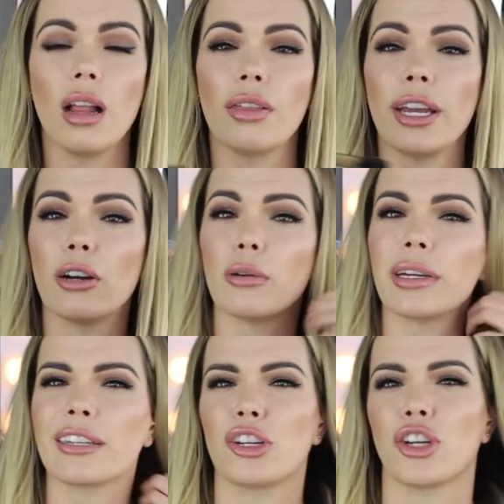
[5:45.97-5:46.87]
They
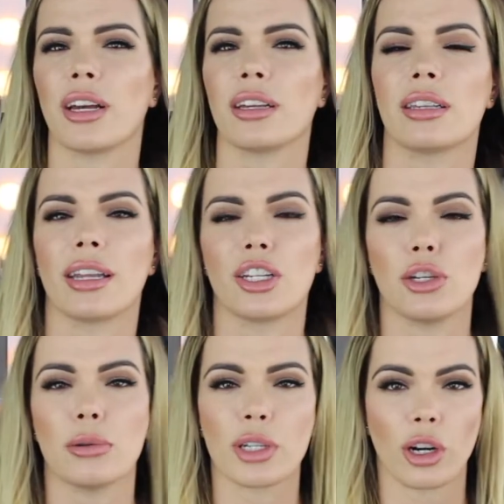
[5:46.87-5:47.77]
always suggest that
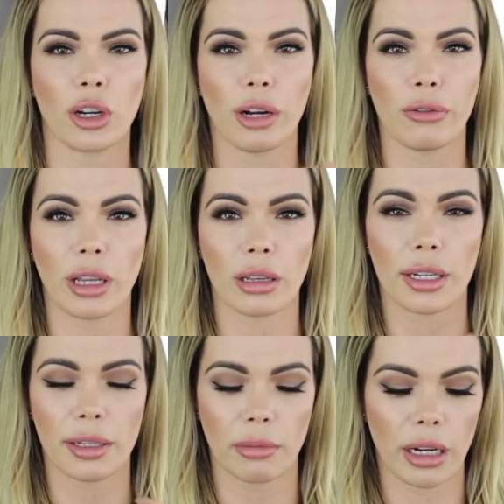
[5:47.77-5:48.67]
you start off with the
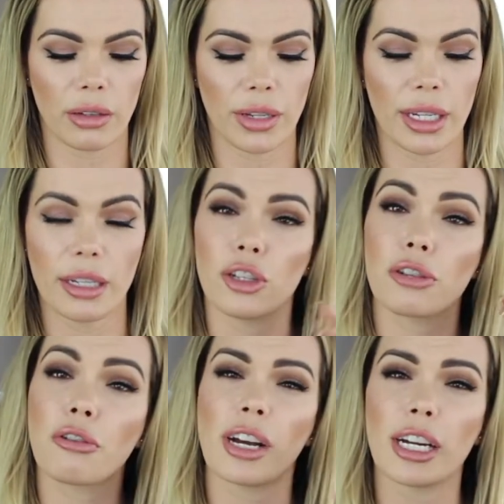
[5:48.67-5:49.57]
least amount of heat and
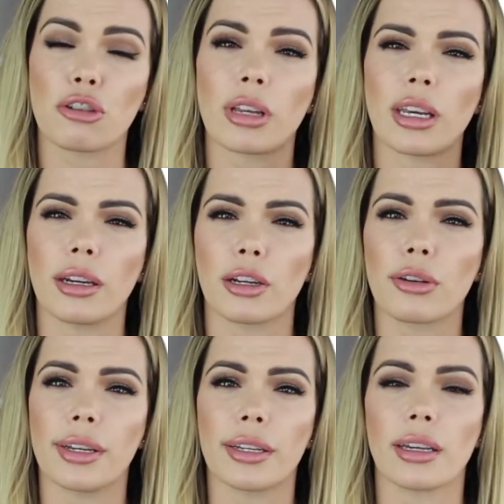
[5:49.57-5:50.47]
just gradually
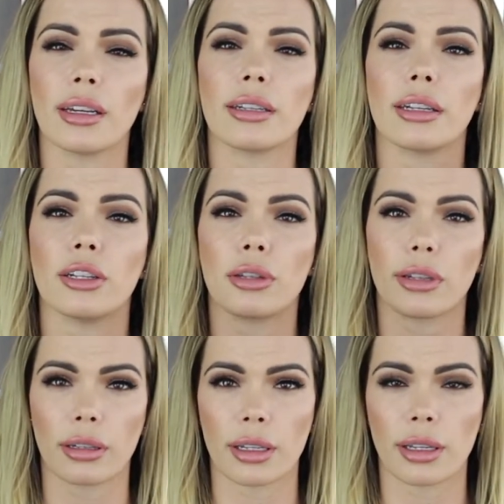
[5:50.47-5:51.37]
increase it until you
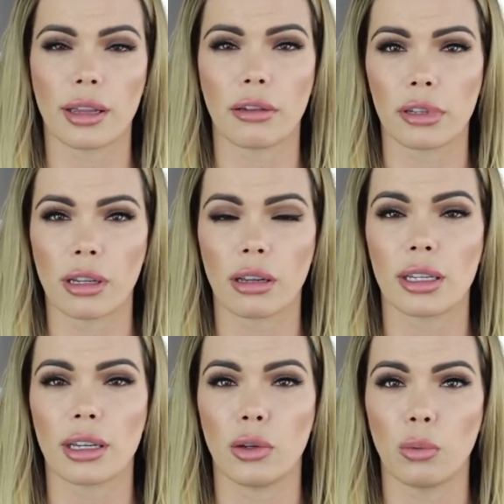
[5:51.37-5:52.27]
start to see the results
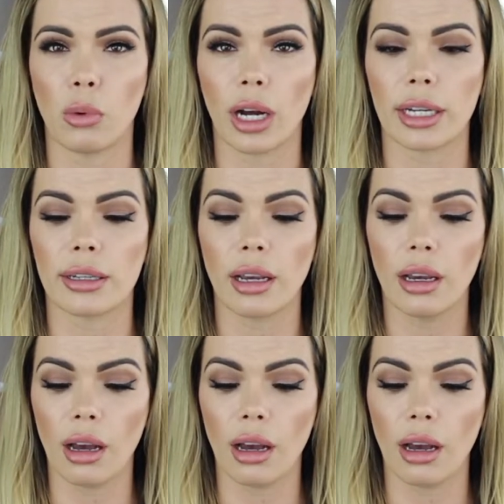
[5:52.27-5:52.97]
that you want.